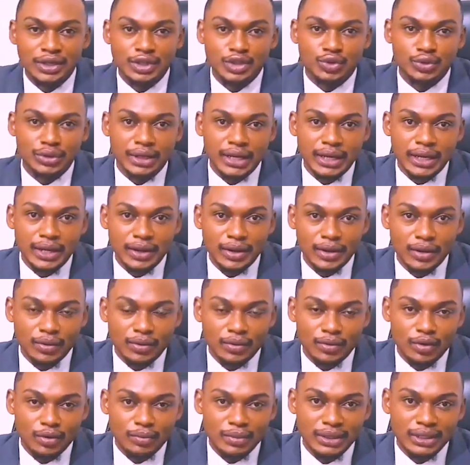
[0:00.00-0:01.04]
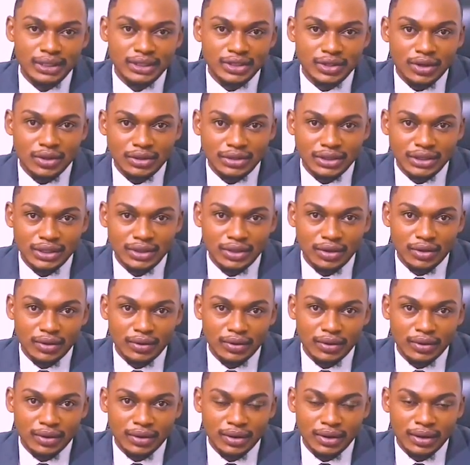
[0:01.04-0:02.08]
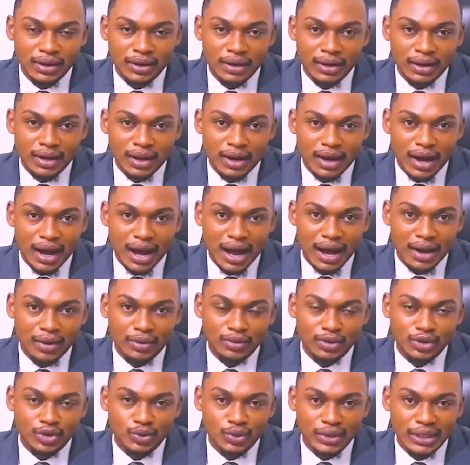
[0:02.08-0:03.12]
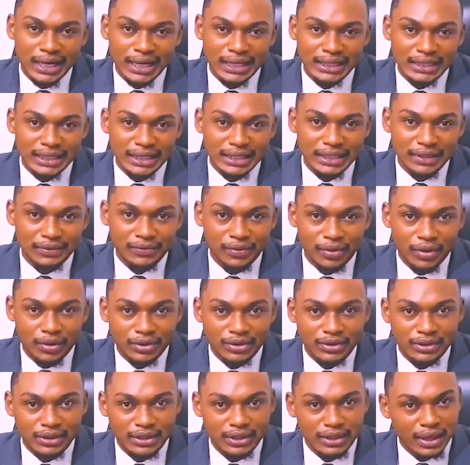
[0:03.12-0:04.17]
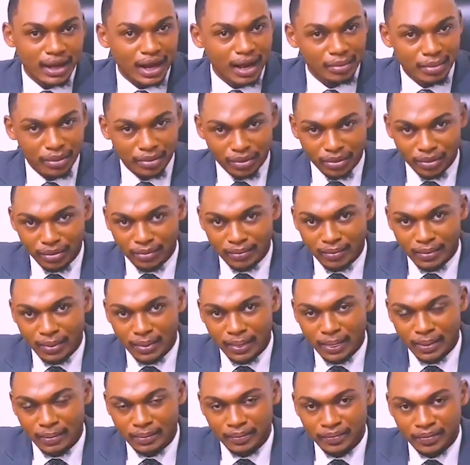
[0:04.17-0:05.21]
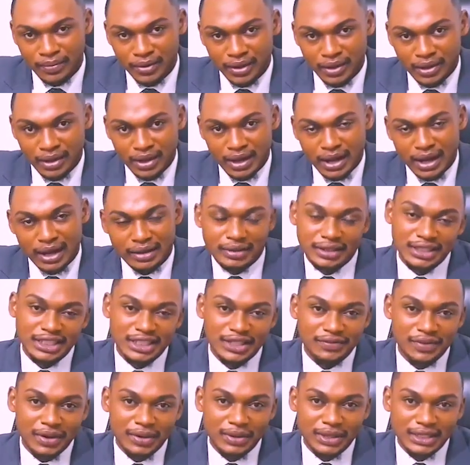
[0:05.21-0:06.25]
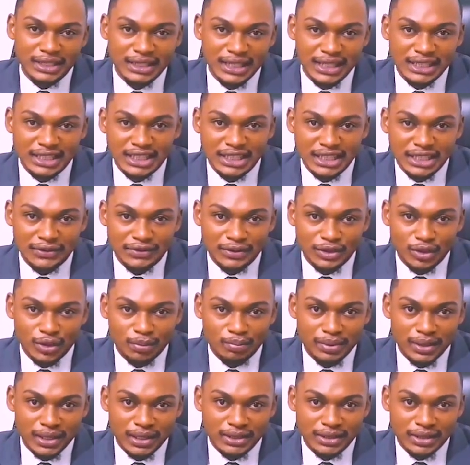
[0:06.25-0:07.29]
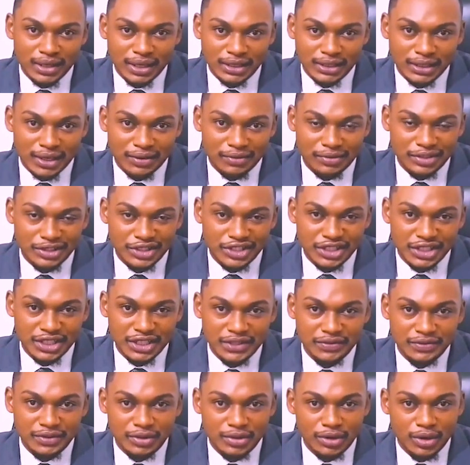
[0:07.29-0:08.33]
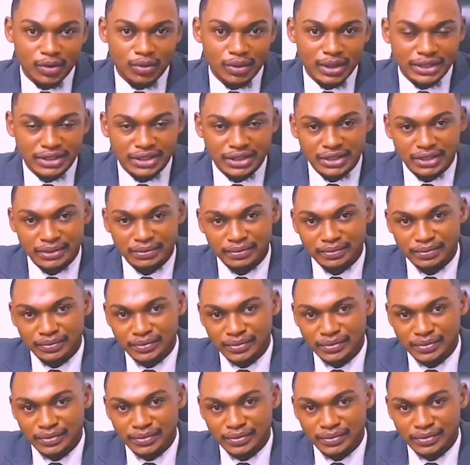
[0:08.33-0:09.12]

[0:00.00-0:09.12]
Today, we'll be discussing on how to get a divorce in Cameroon. This is a very sensitive topic as I've received requests